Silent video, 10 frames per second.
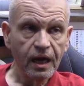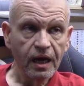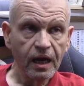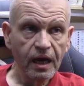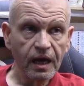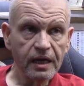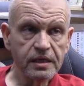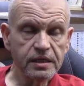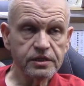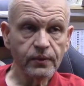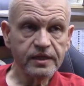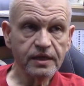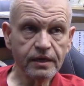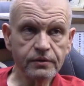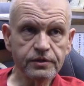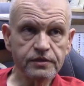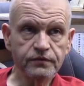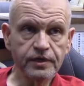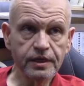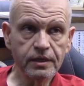Uh, so I titled this
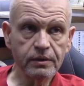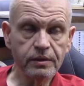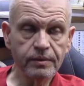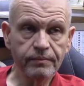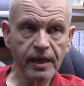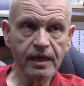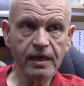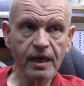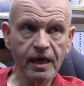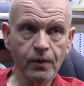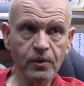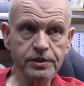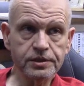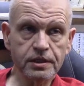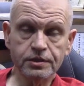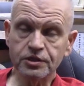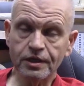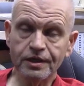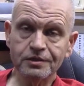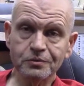video, Making Hay While the Sun
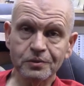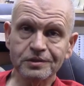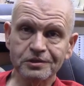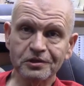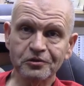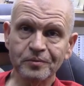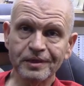Shines, which is a little bit